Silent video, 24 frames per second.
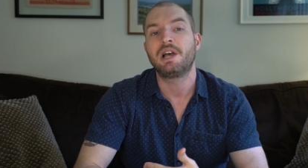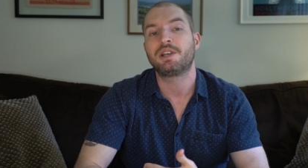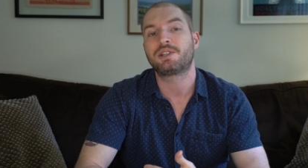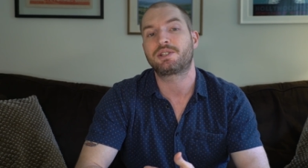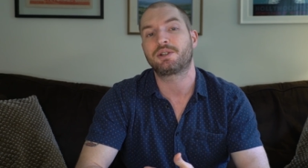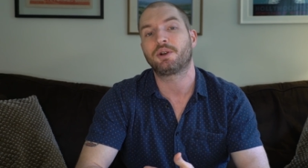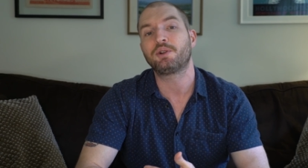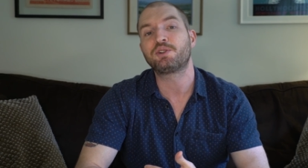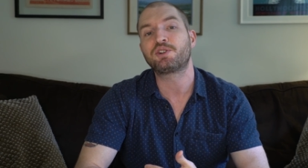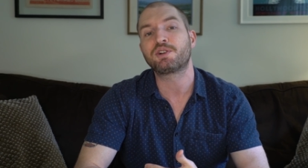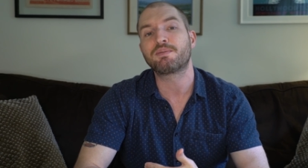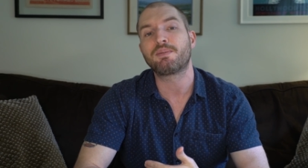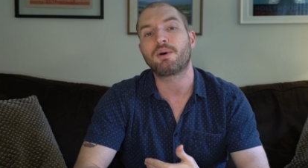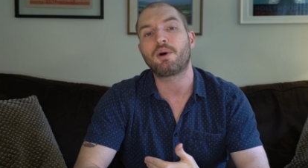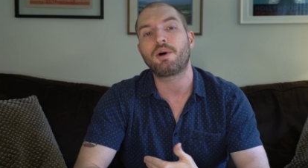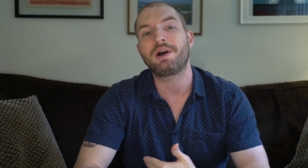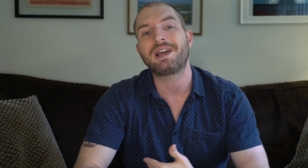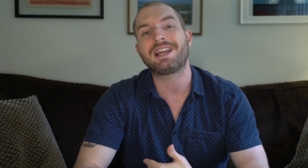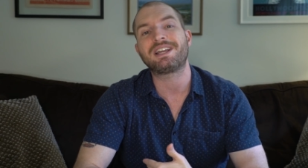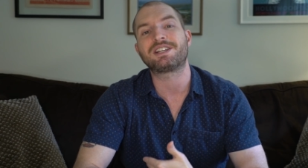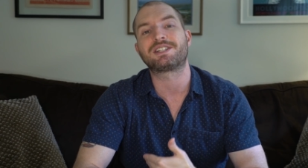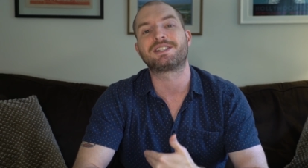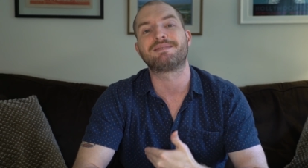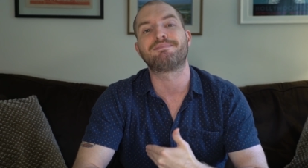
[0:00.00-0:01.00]
Soldier Boy
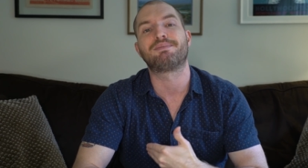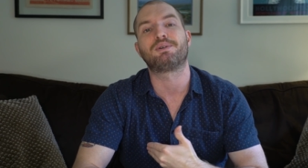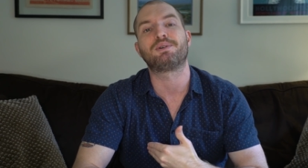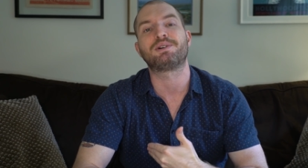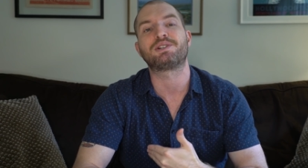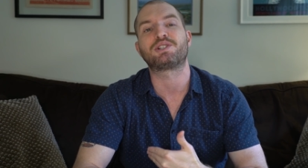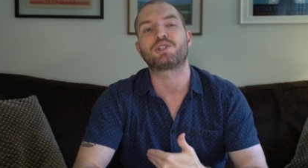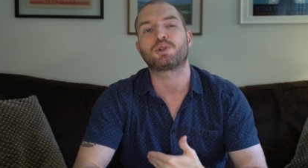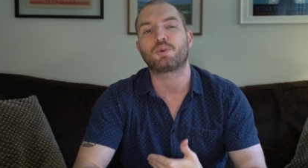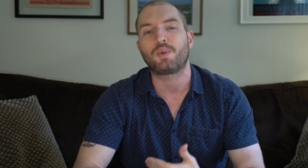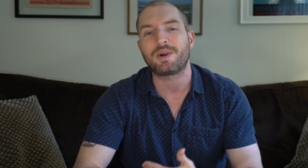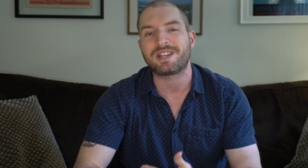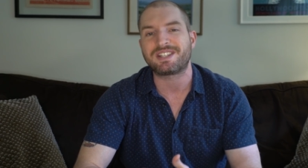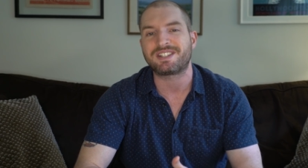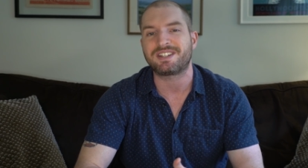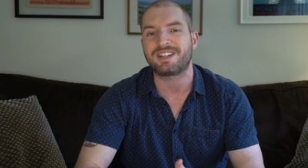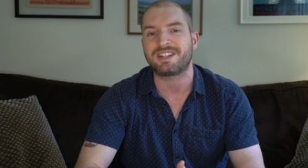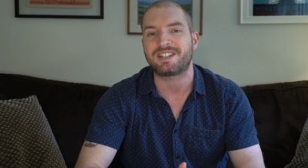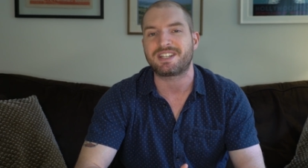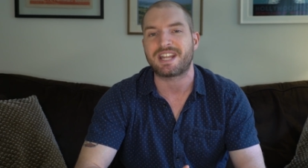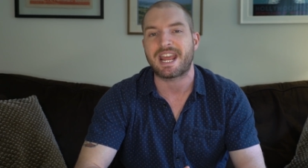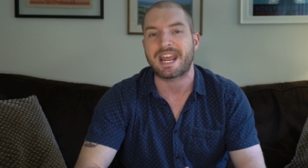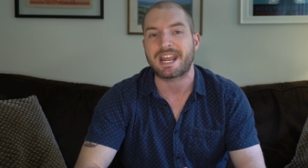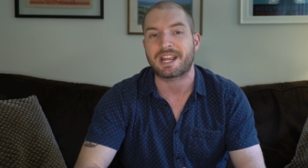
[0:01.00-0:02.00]
is the boy's
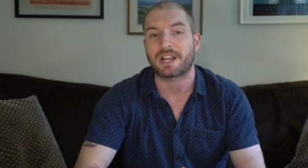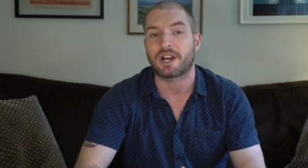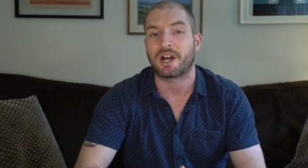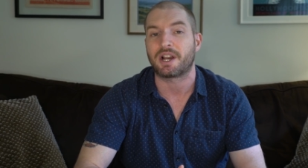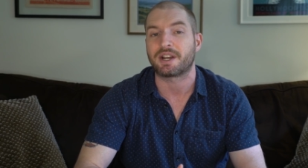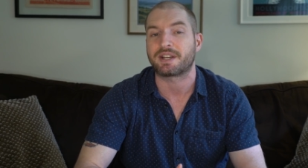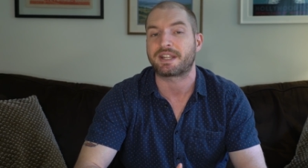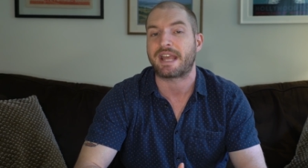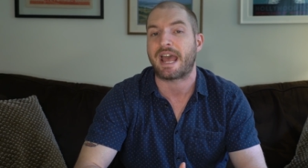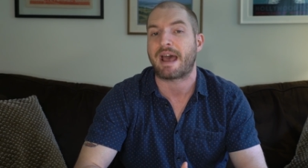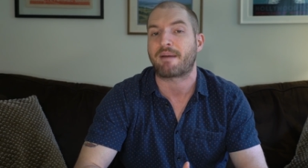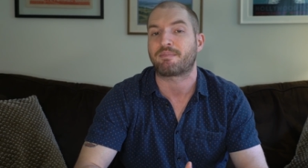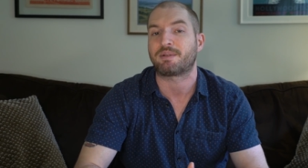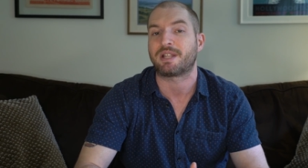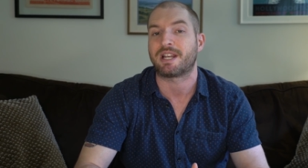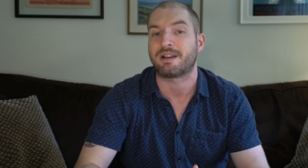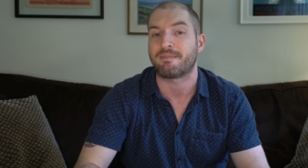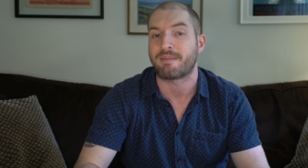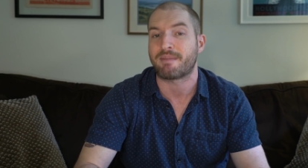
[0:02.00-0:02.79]
twisted take on Captain